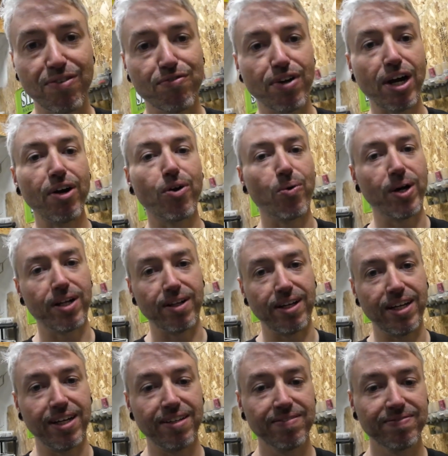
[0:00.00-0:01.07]
very
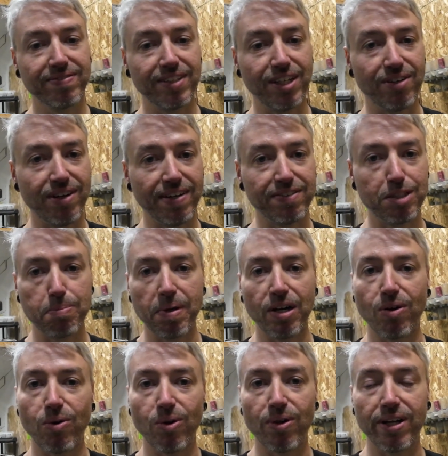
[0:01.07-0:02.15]
quickly. You don't have to spend
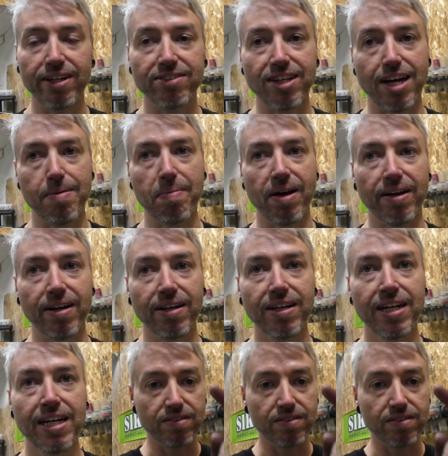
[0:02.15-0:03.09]
a whole lot of time on it.